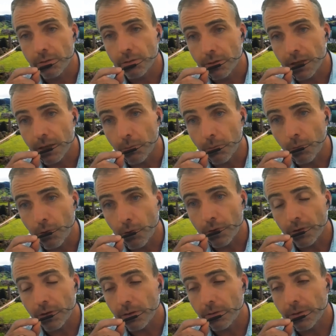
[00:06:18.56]
net
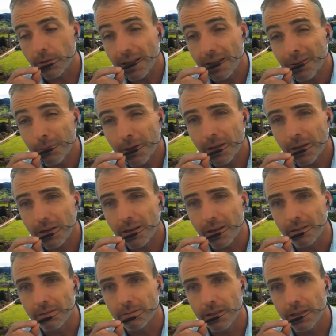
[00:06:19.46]
water, and we
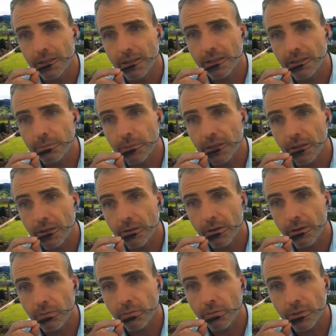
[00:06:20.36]
are. And that's been
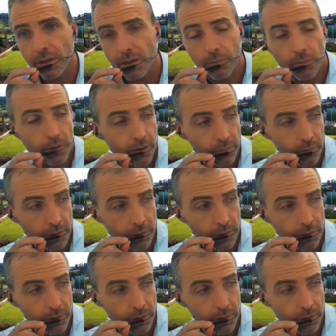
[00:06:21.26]
going from day one.